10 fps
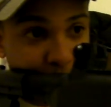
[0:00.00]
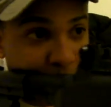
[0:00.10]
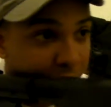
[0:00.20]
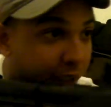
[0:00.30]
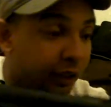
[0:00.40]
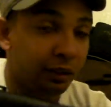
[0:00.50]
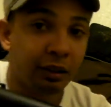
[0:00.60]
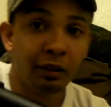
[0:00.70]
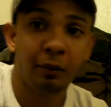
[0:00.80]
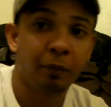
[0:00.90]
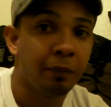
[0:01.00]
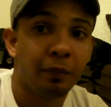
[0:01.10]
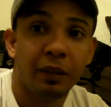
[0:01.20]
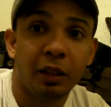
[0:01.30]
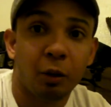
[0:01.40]
and,
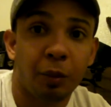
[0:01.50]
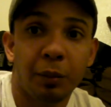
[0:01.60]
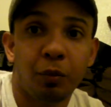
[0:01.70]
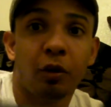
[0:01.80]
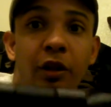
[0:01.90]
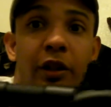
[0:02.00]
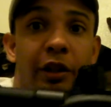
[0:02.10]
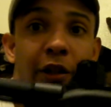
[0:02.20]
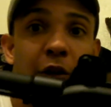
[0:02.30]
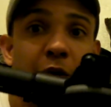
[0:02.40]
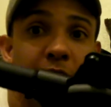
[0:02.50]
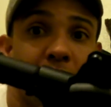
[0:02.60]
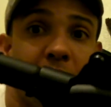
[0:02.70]
people are going to notice.